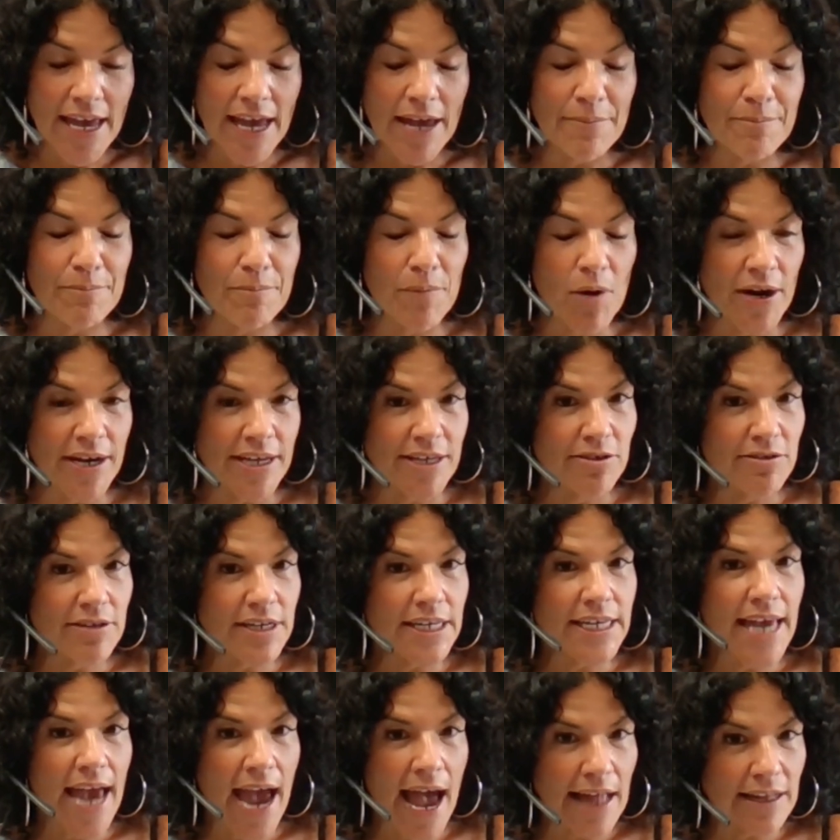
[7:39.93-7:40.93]
Mark your
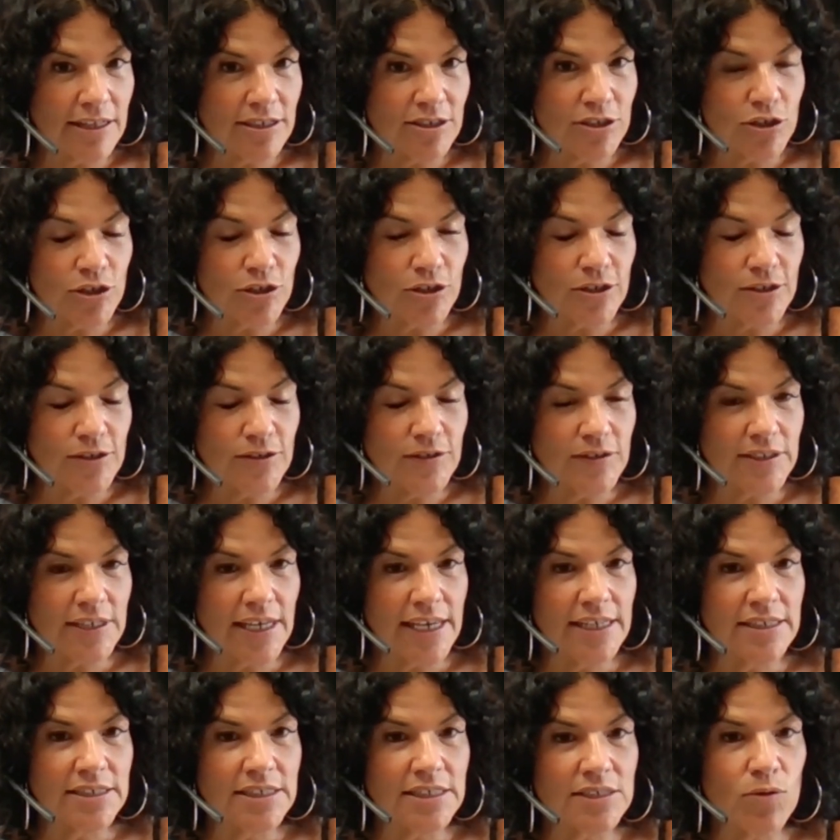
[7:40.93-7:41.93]
calendars.
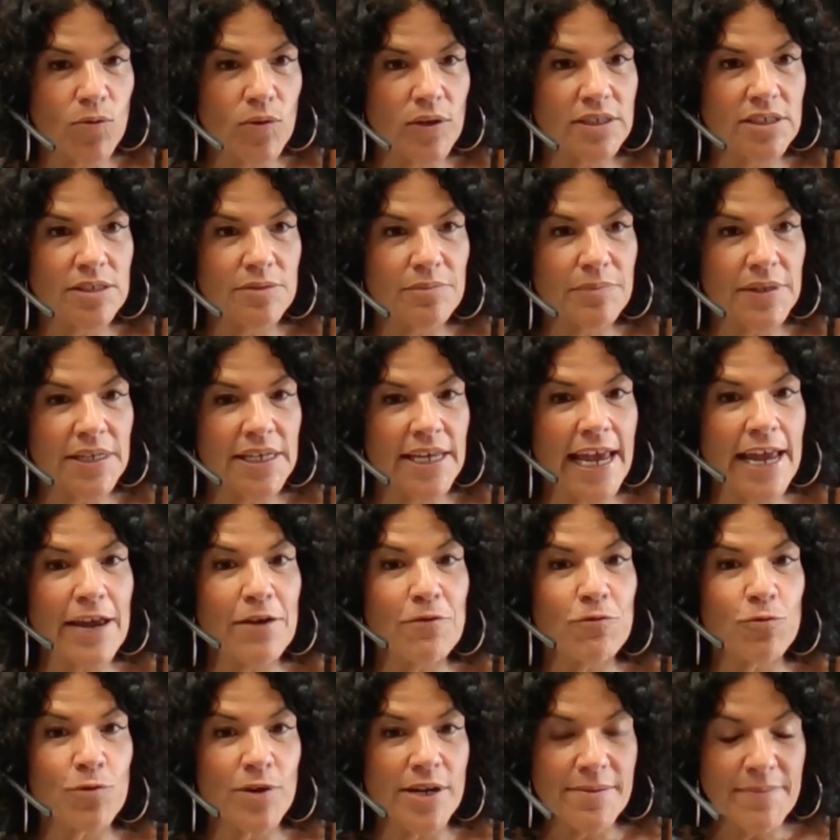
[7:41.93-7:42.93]
It's going to be a
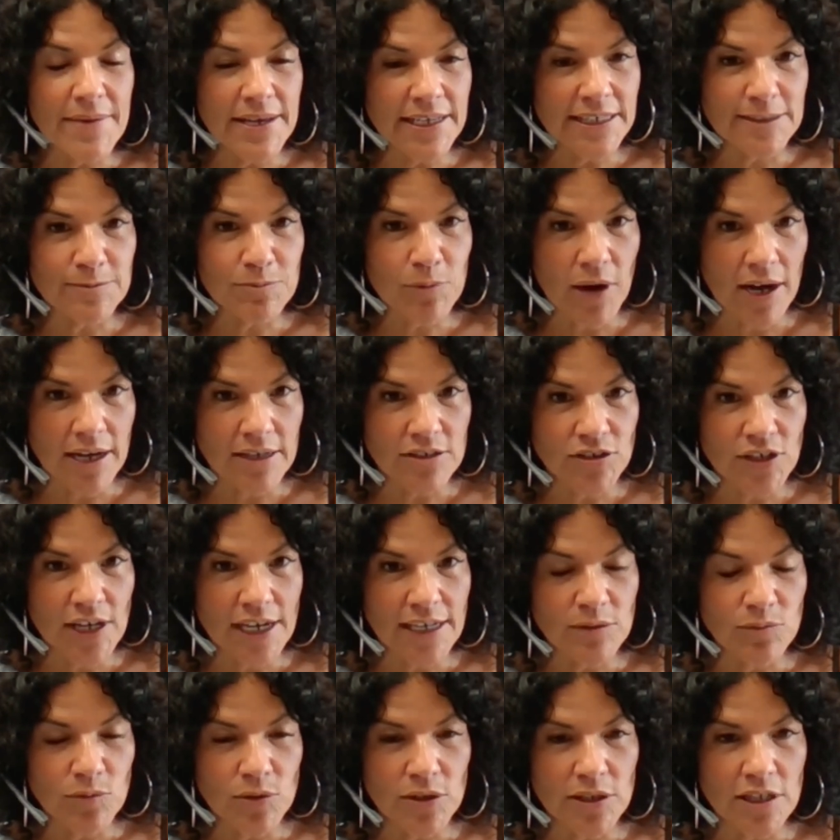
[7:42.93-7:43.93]
remix
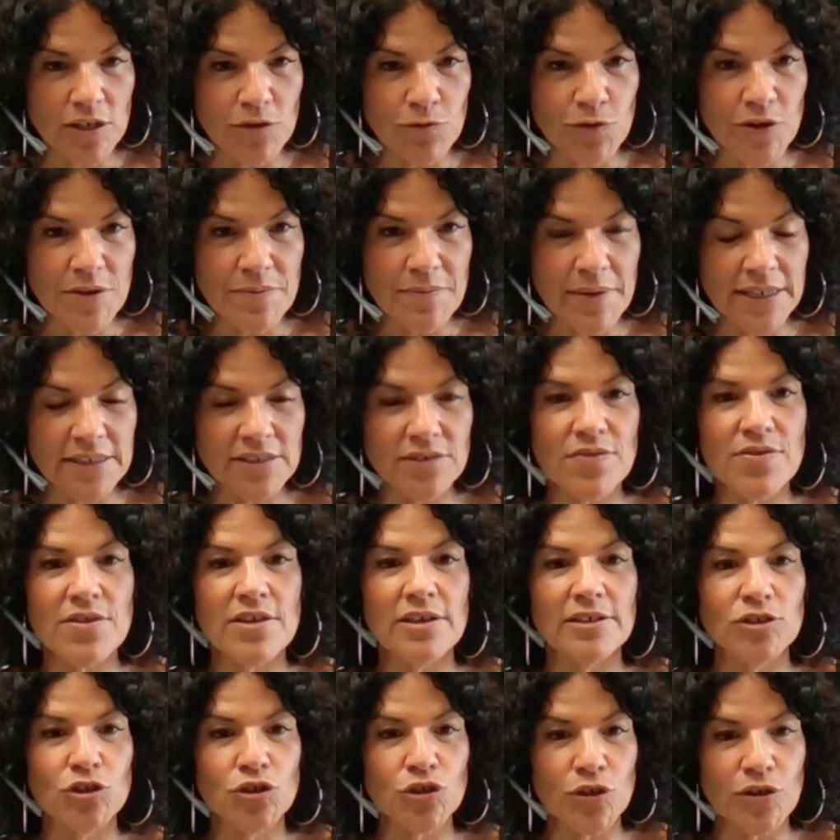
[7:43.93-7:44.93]
project. We're going to remix
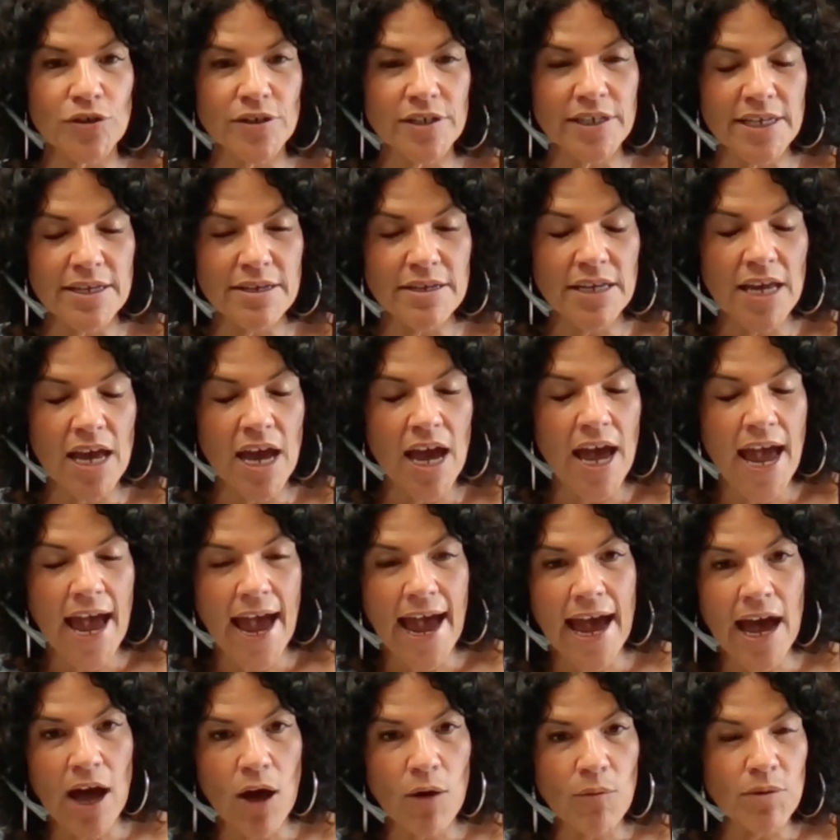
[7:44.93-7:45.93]
the Journey
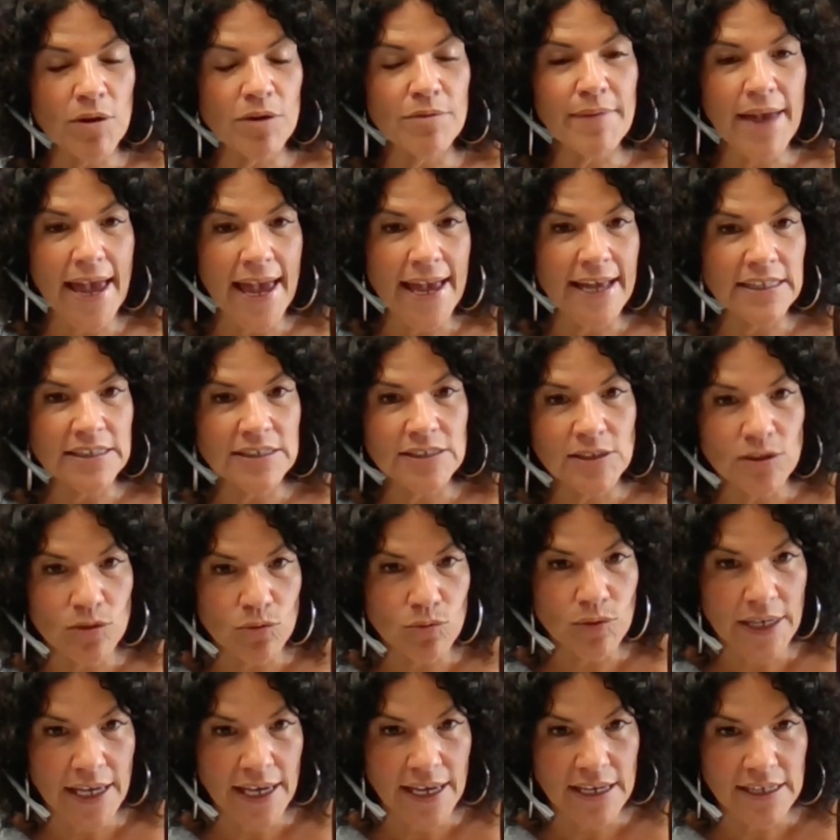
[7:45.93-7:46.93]
album and
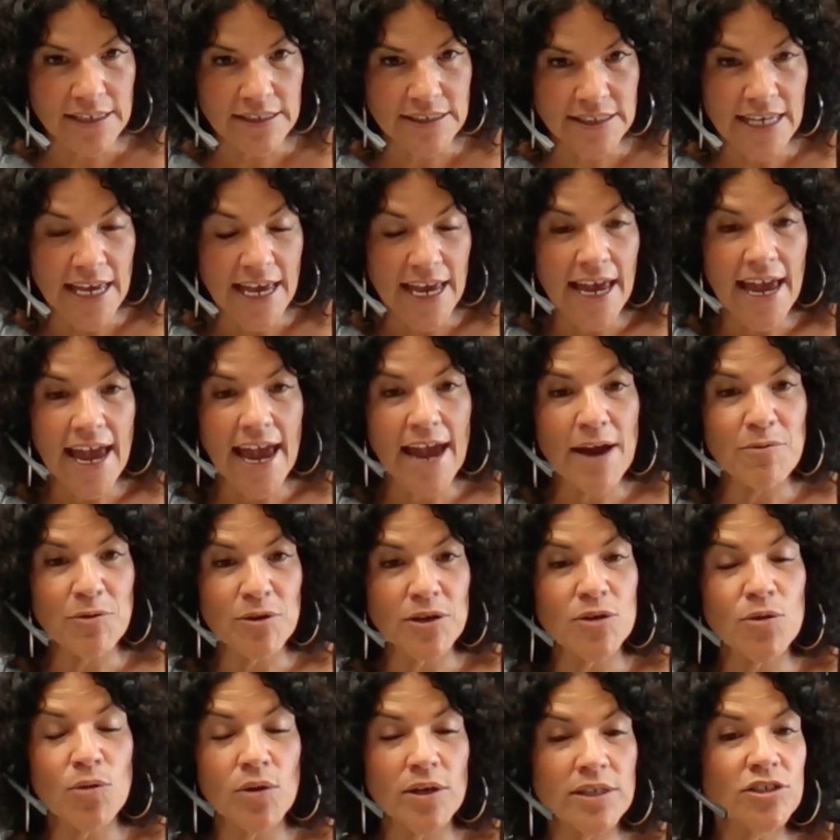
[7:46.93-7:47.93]
Suitcase, and
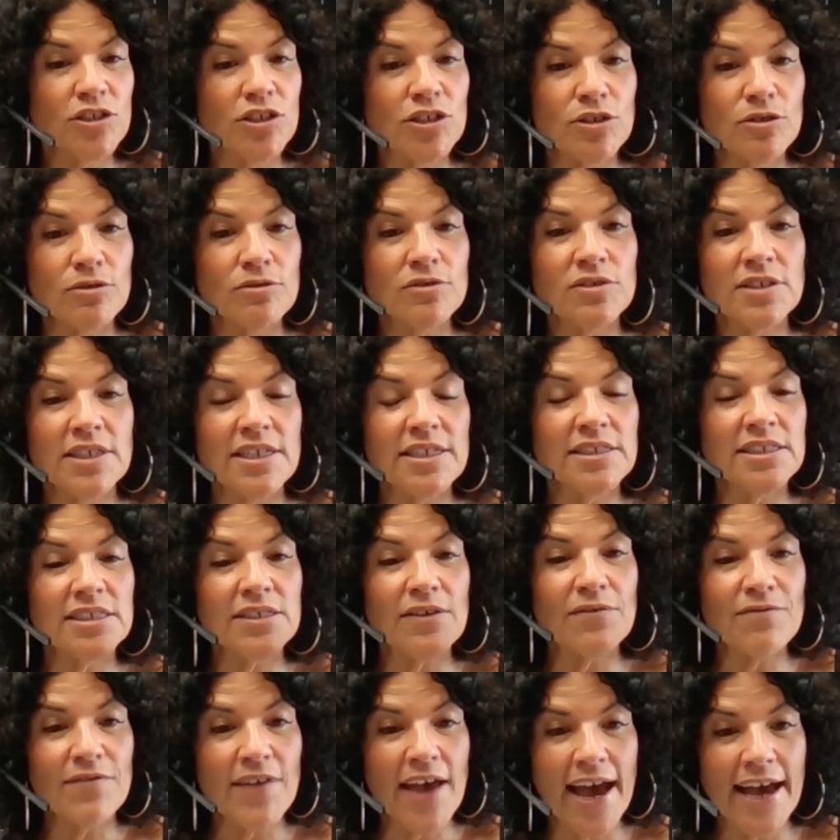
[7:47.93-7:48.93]
we're going to use the
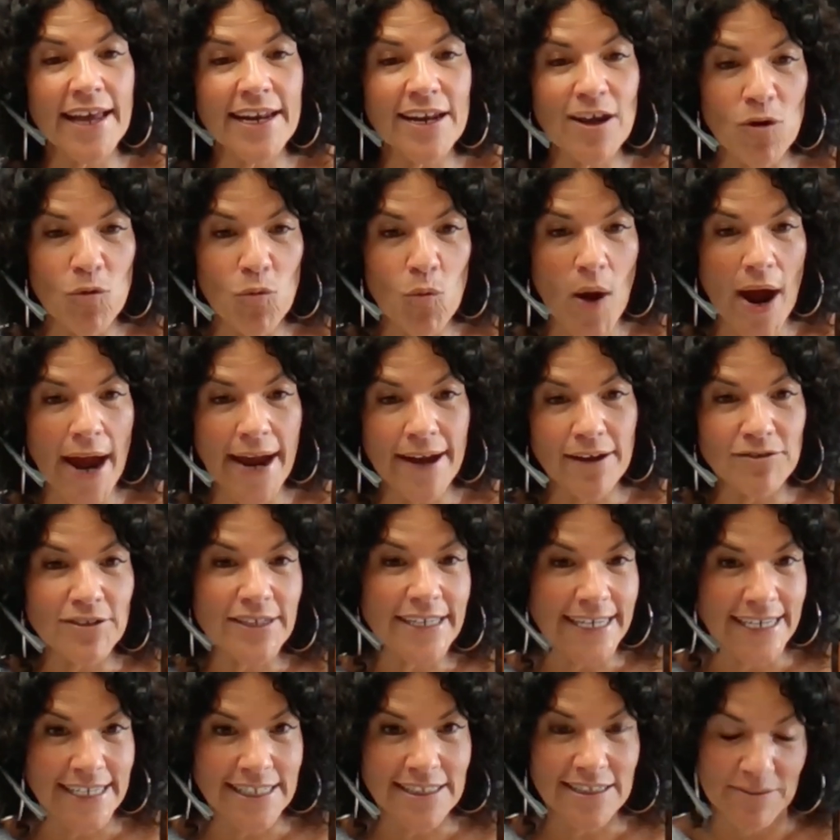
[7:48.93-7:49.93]
Savana Wild
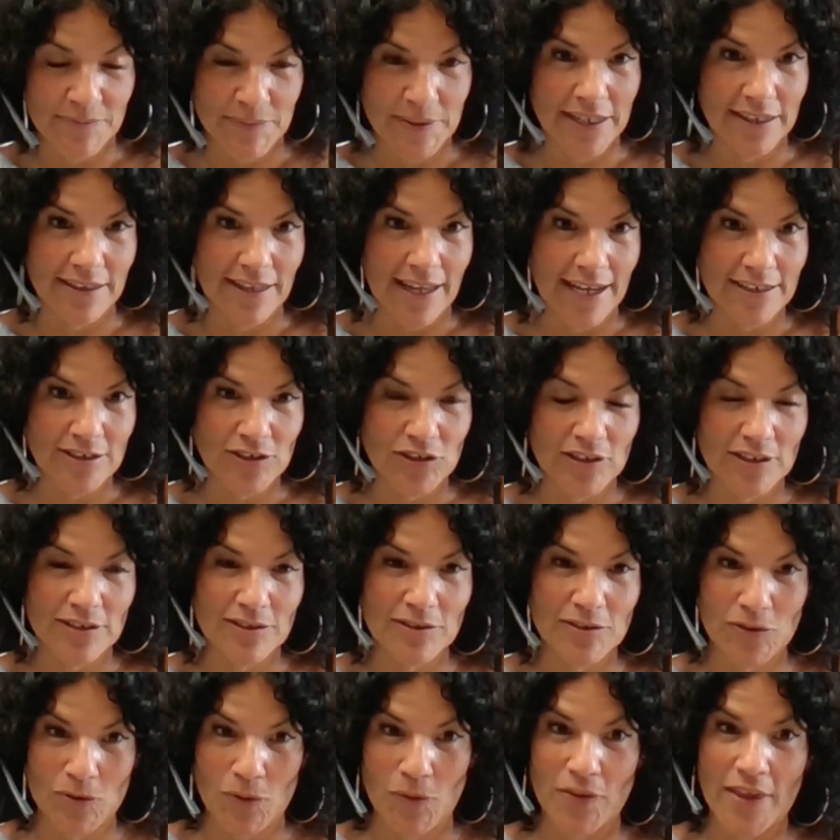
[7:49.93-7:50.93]
Kingdom collection.
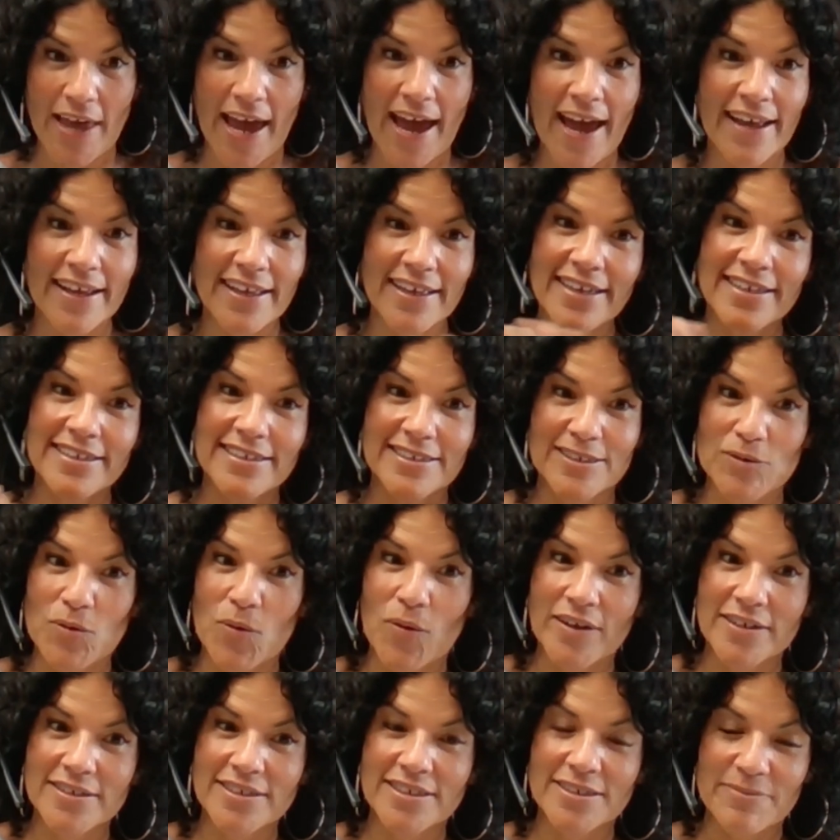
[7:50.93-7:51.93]
So that is
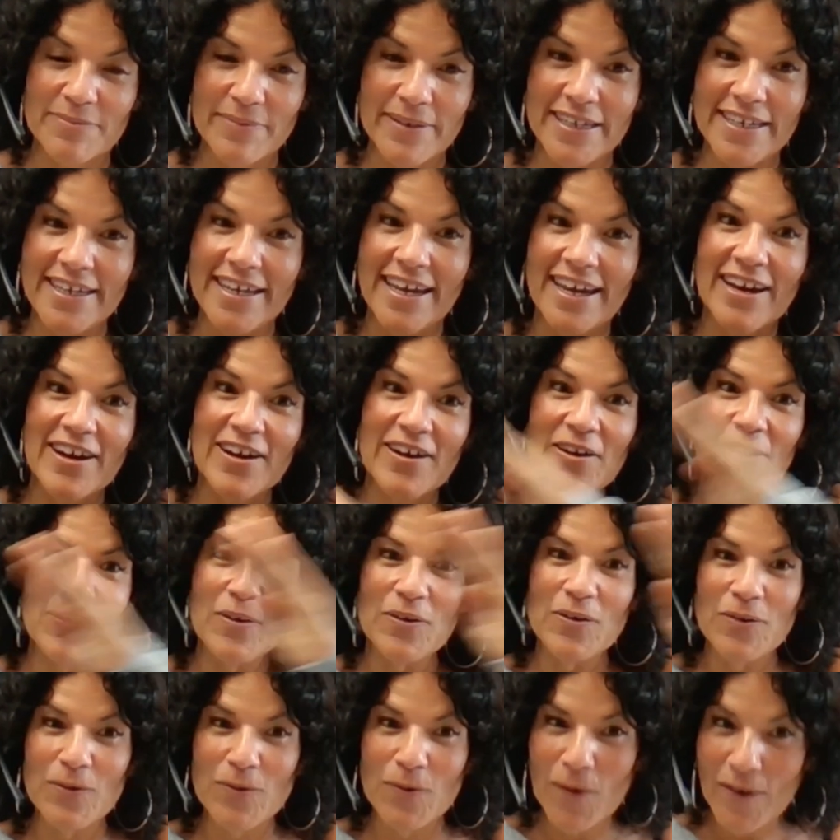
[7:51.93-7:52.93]
going to be
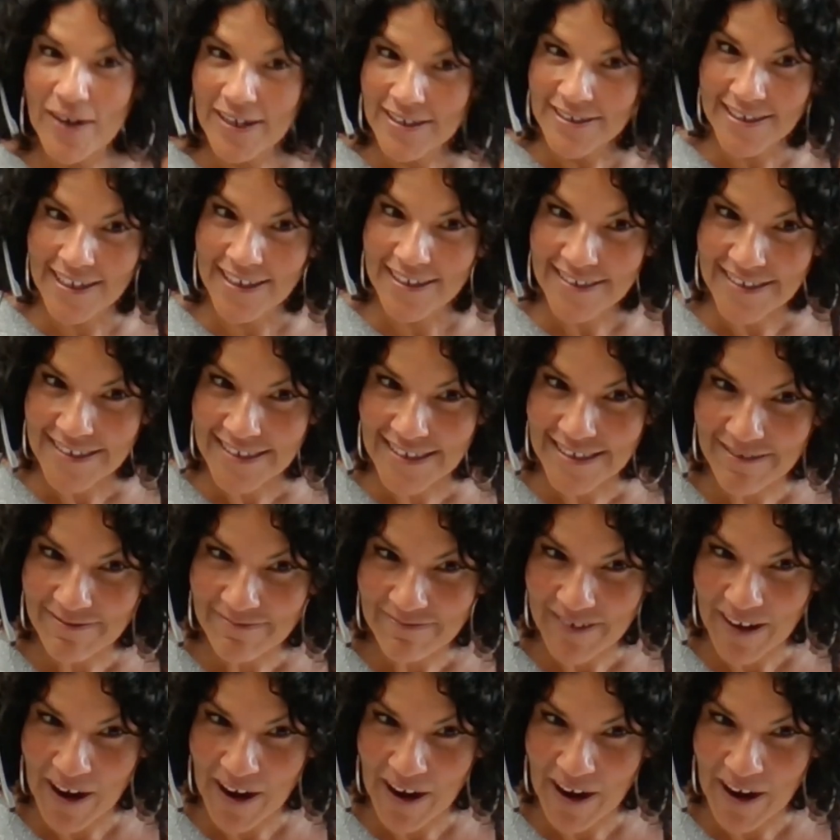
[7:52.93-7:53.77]
gorgeous.